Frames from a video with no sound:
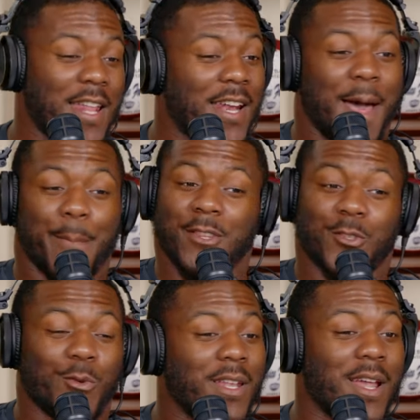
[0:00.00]
that I've been
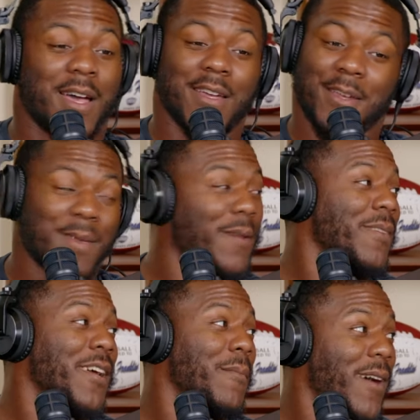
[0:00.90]
through a lot. It made me
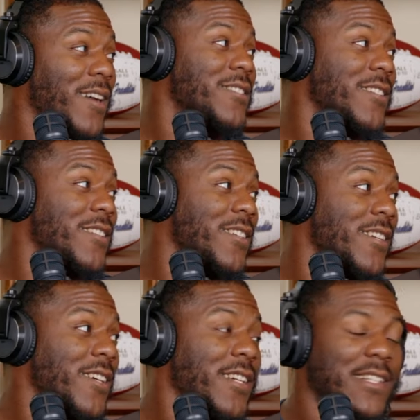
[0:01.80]
a monster.
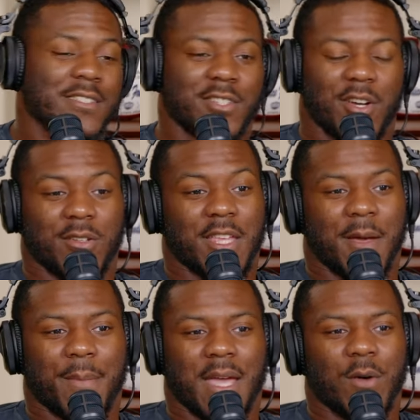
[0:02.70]
Yeah. So yeah,
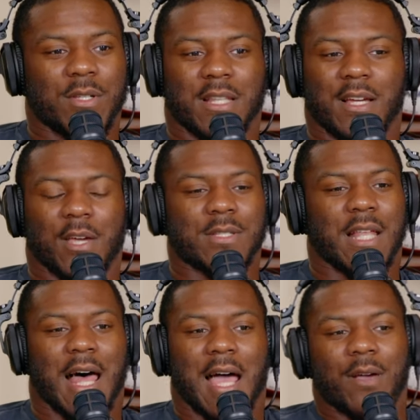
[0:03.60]
man, it was a lot.
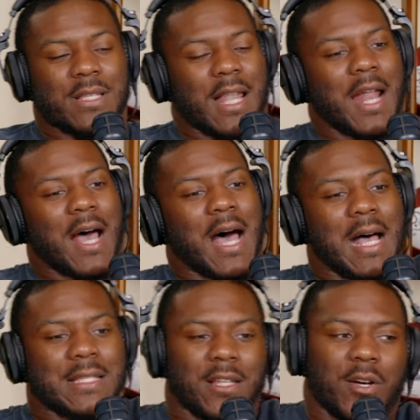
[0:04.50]
It was a lot of
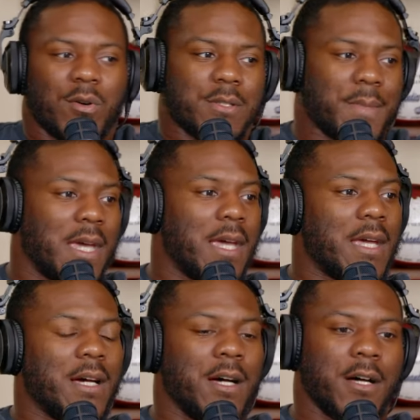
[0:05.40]
highs and lows, man.
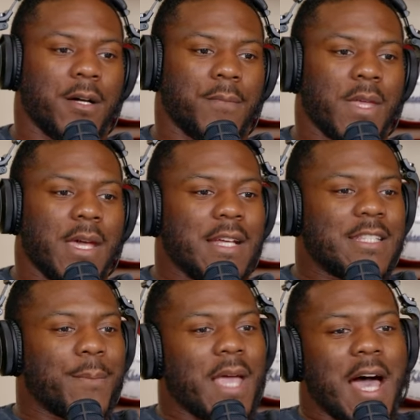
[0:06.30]

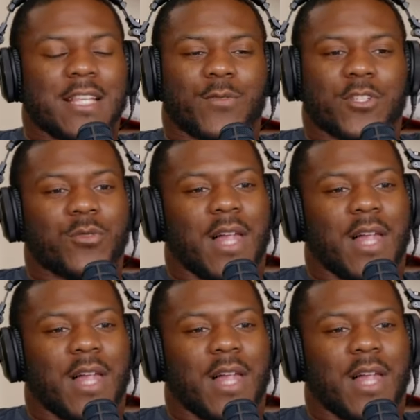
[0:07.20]
To be honest with you,